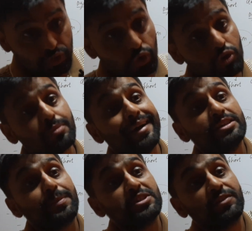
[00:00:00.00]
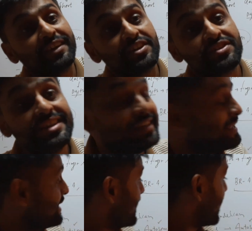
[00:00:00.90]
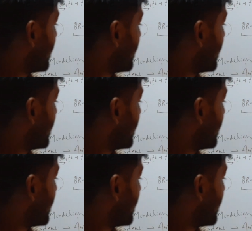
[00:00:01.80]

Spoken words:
is caused by specific gene,